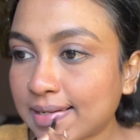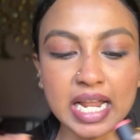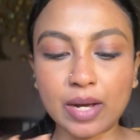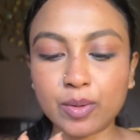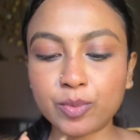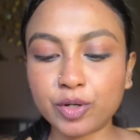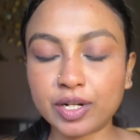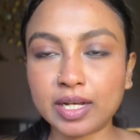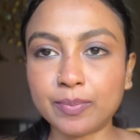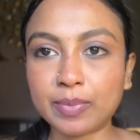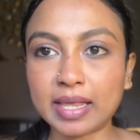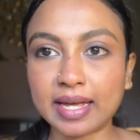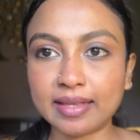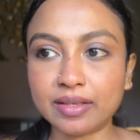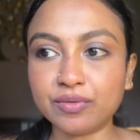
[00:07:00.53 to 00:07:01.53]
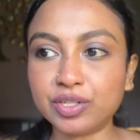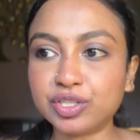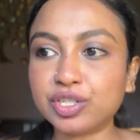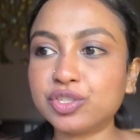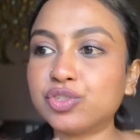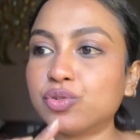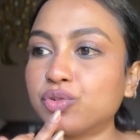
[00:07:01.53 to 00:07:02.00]
Now I'm gonna apply the
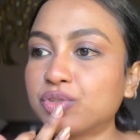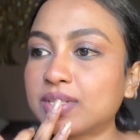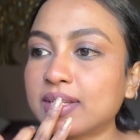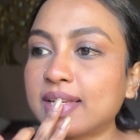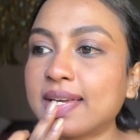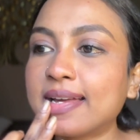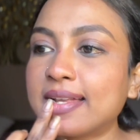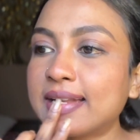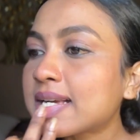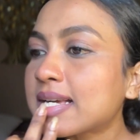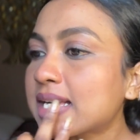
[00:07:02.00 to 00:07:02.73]
vintage rose again.